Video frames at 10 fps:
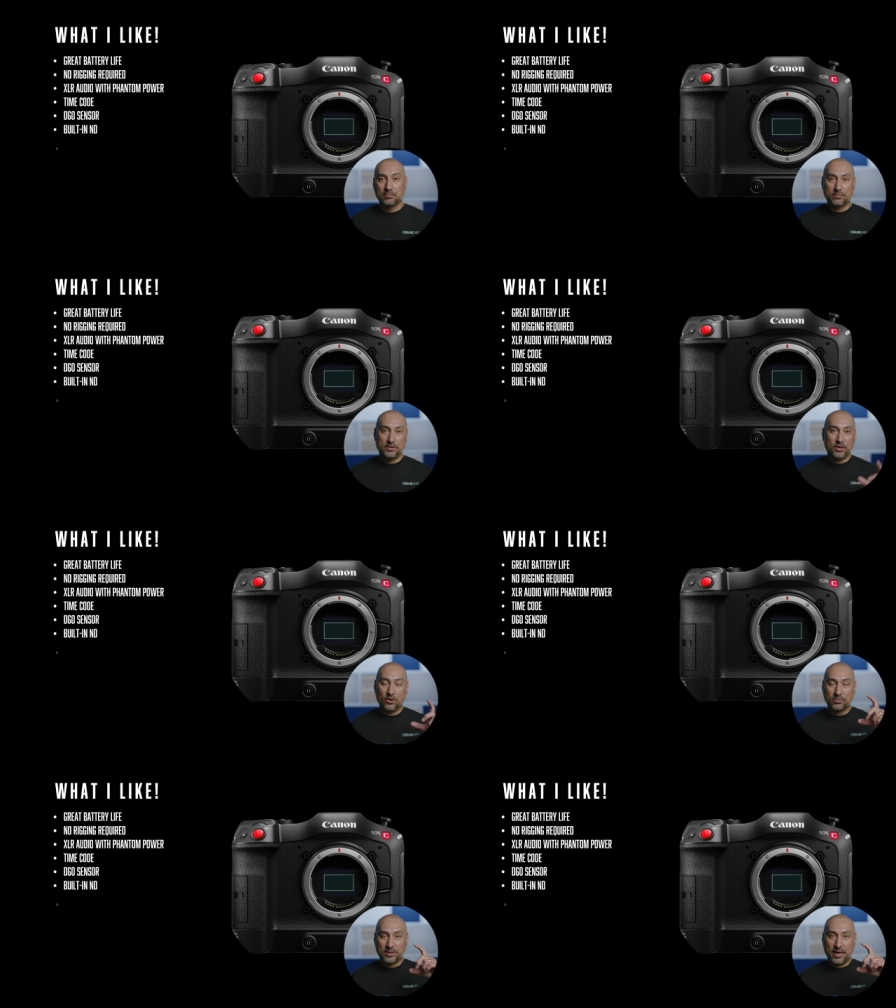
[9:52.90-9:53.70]
you
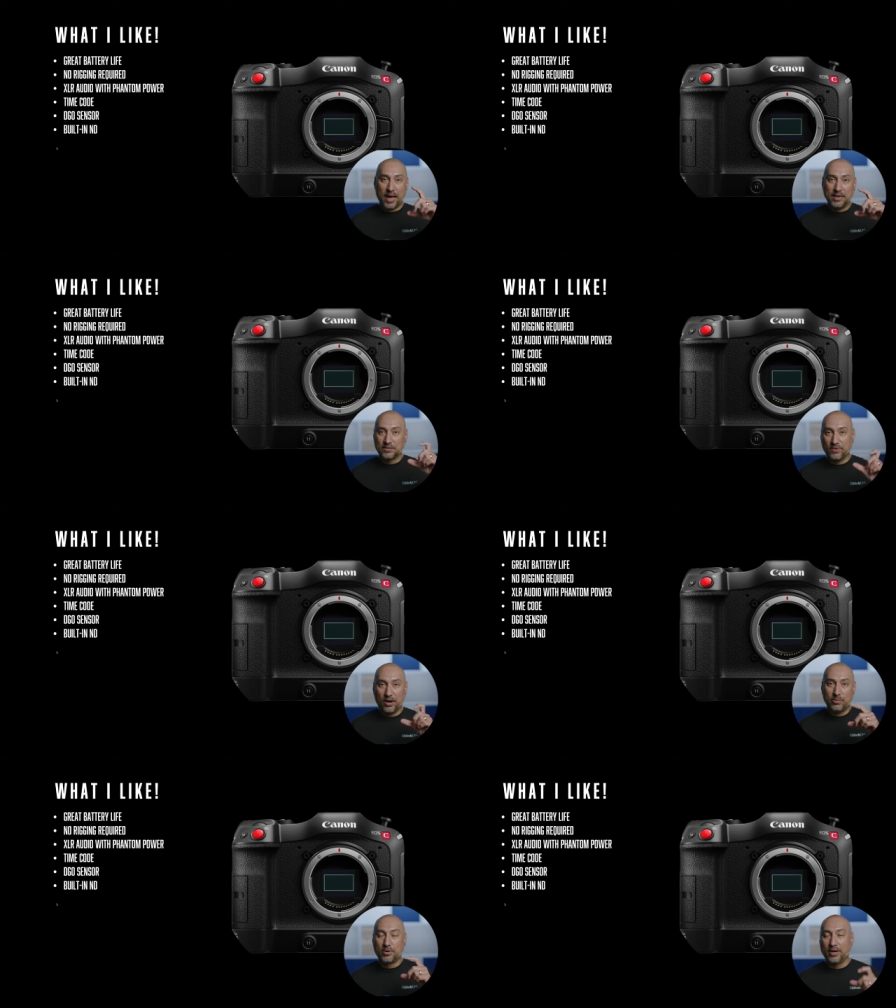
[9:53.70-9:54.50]
know, Canon's
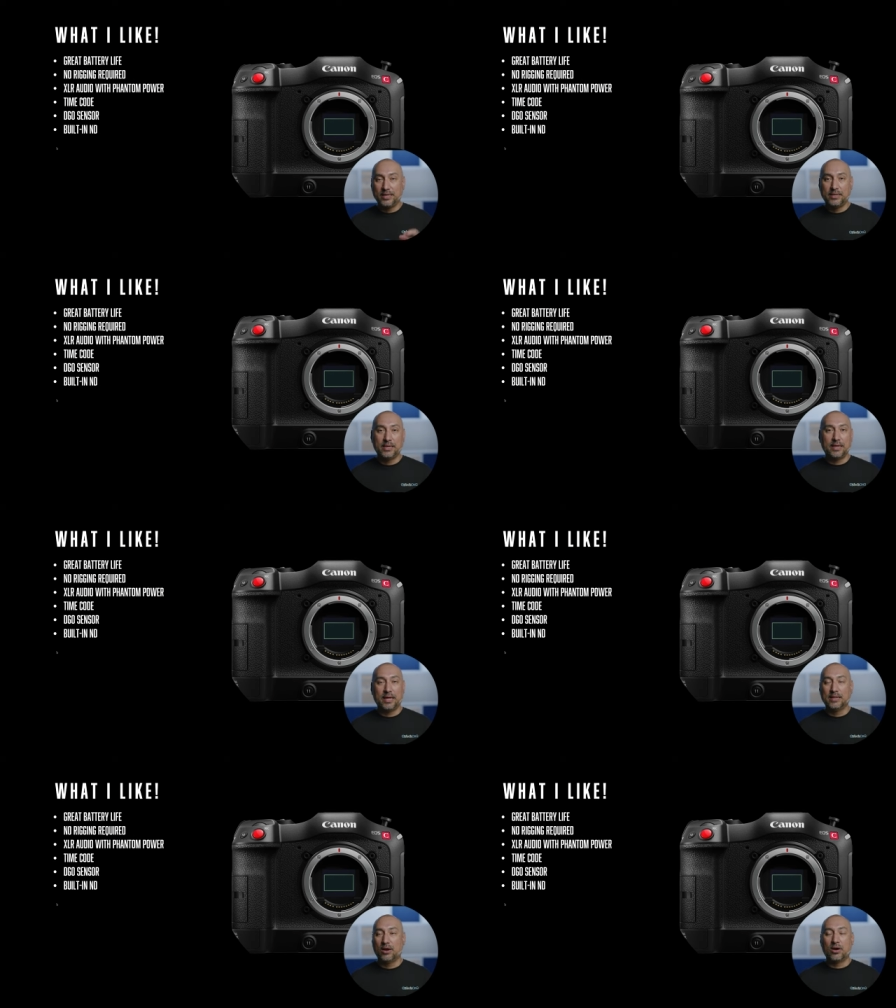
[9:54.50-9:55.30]
variable ND,
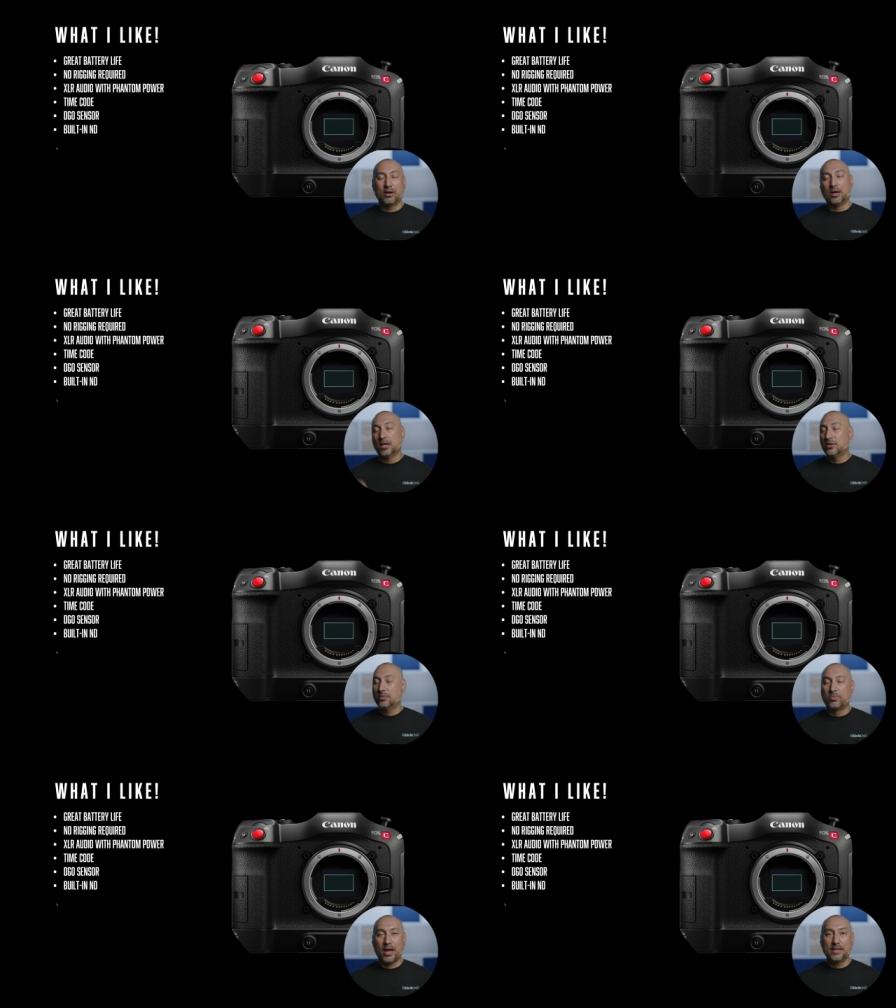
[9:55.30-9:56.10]
and there are other
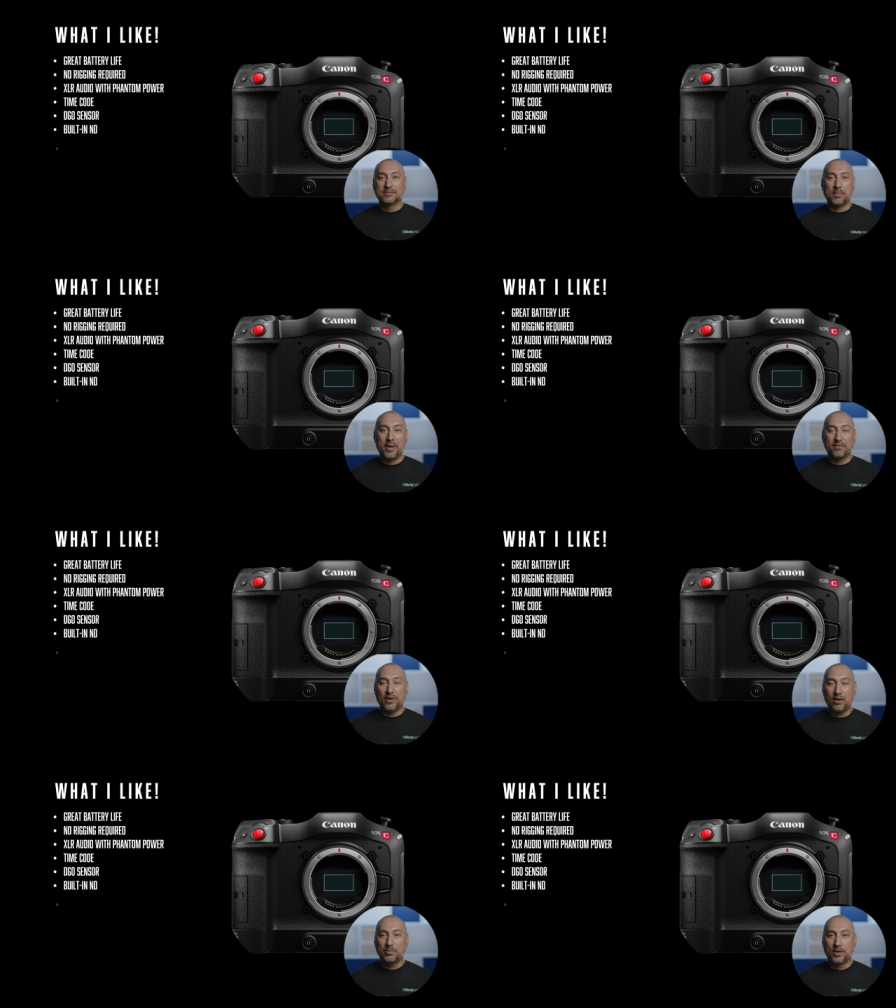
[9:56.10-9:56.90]
brands that make
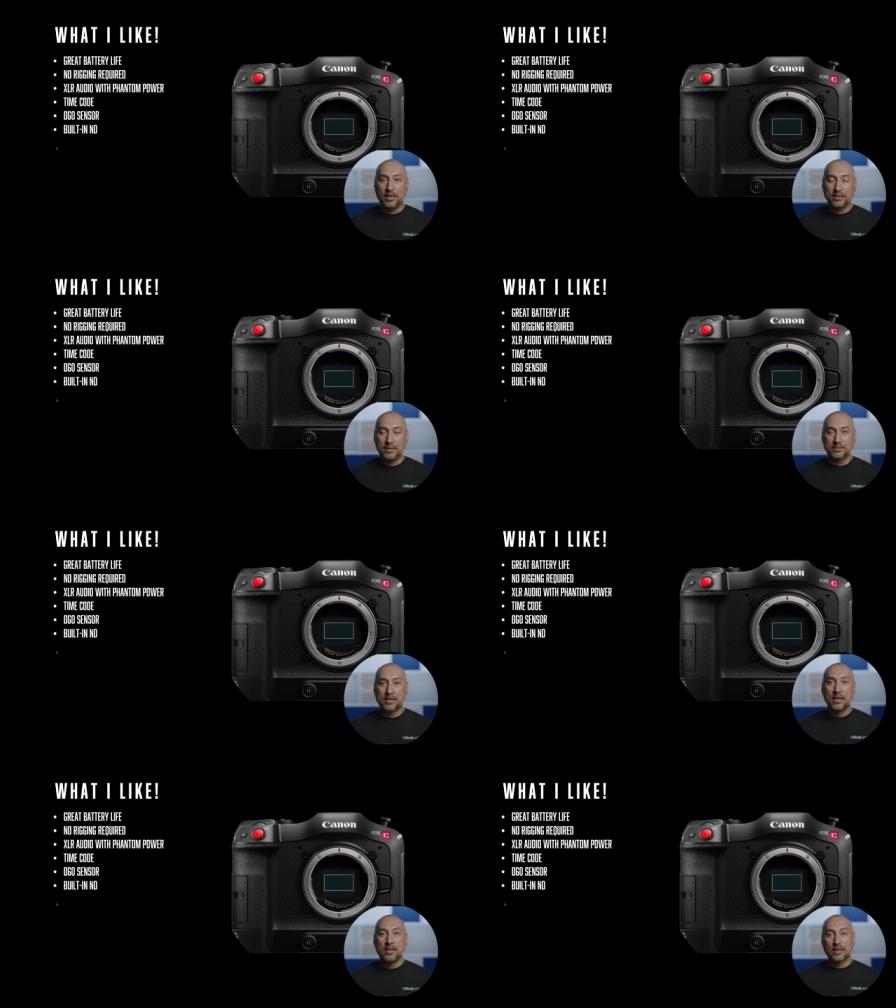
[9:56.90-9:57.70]
variable NDs
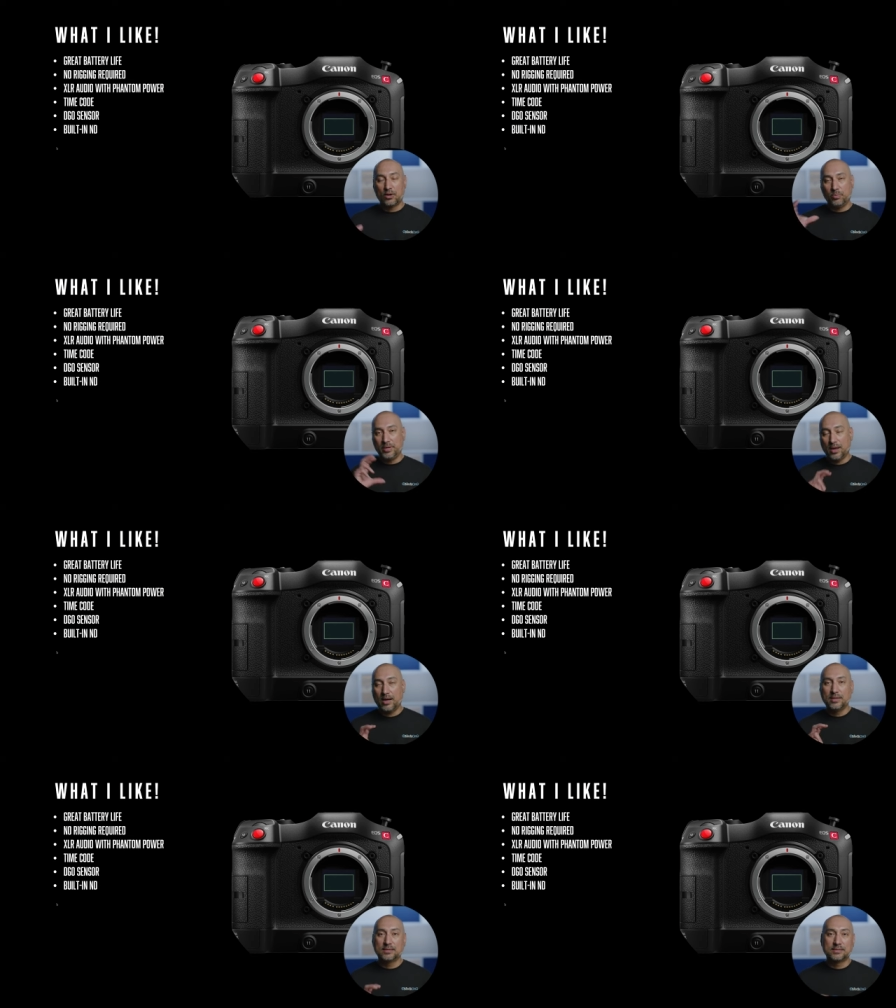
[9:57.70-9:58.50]
that go
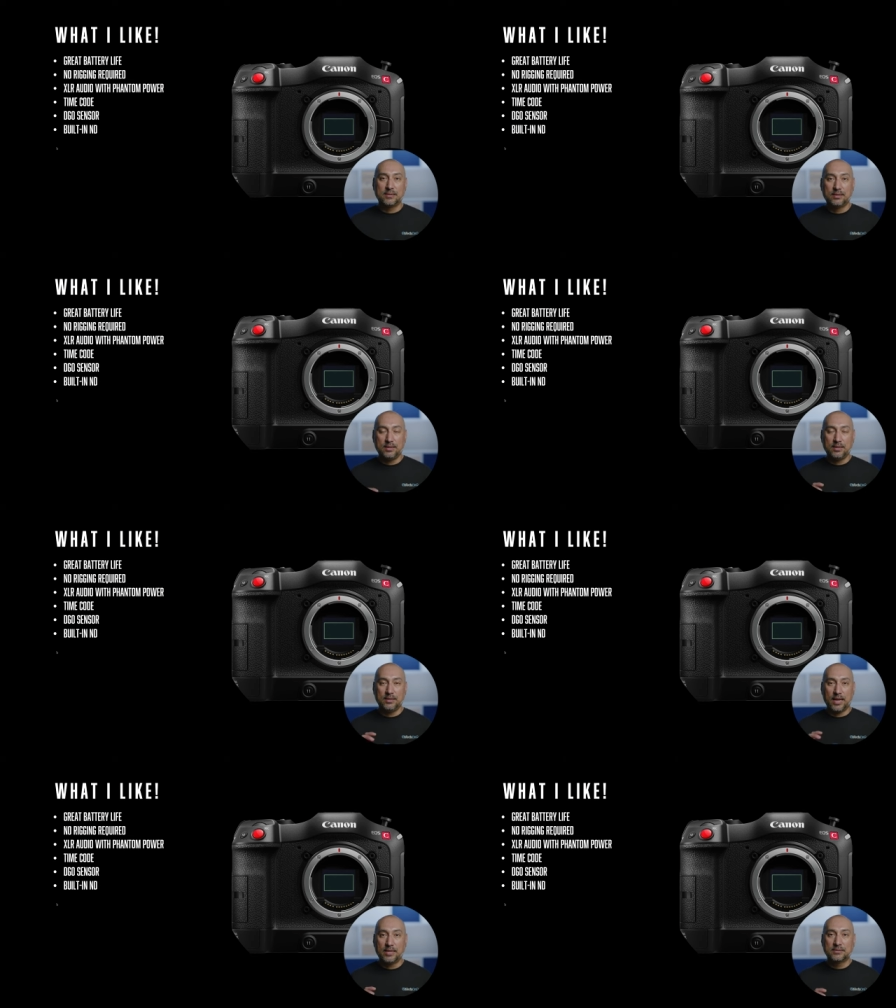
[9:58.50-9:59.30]
behind the
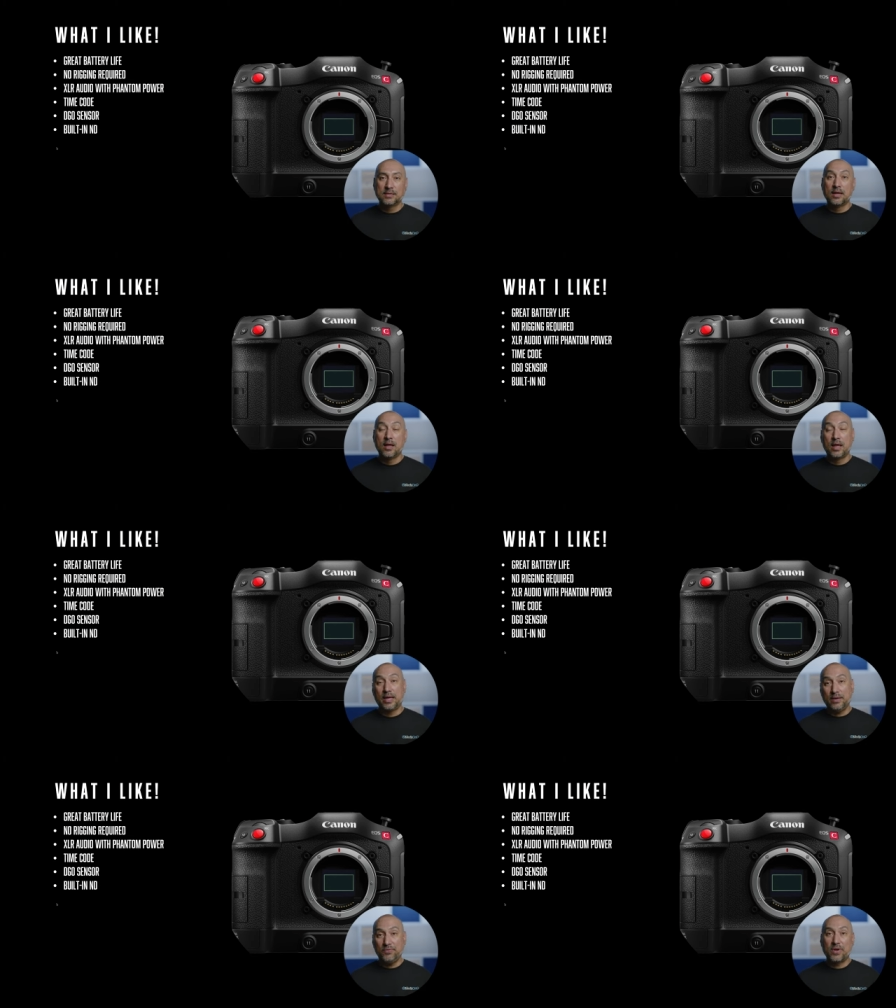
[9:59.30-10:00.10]
lens
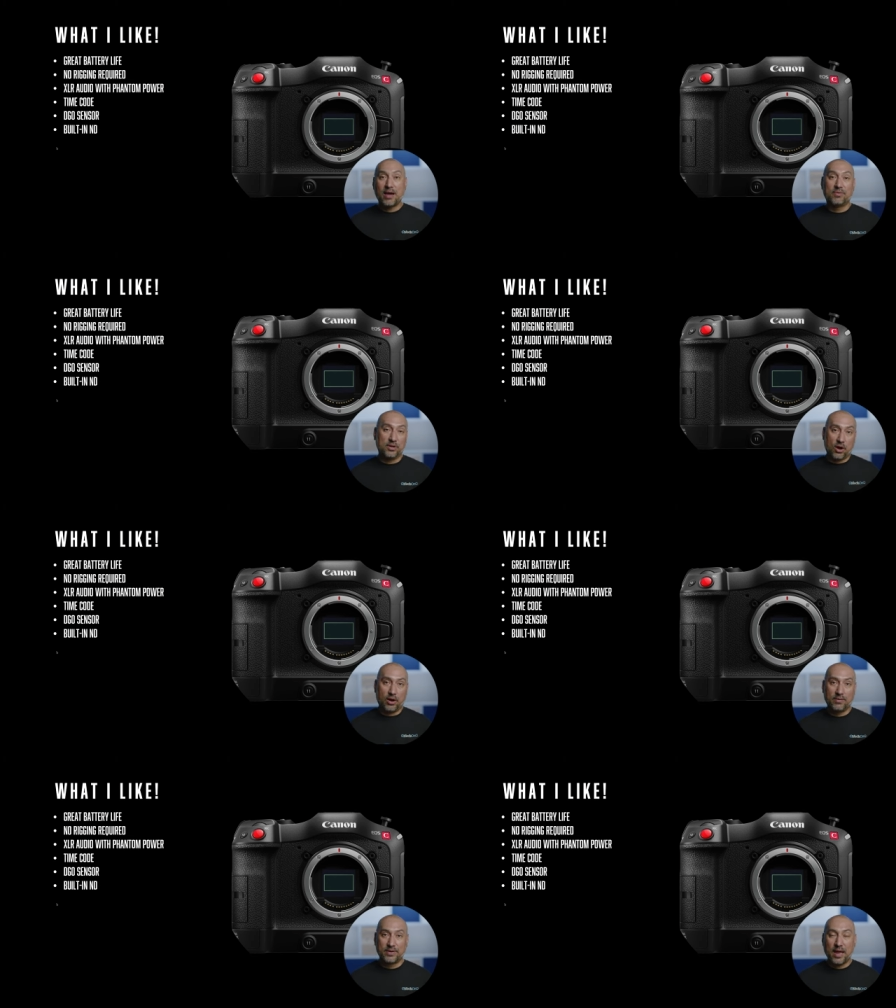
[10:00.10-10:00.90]
if you have an
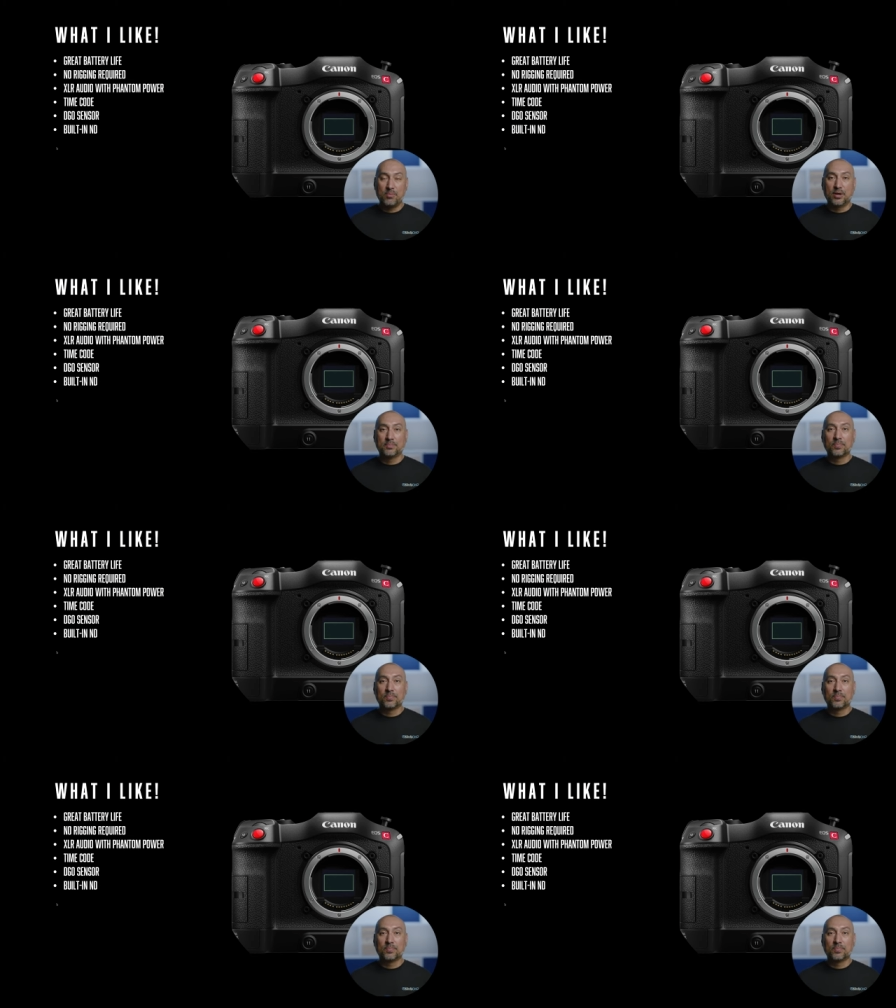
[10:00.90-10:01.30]
RF camera.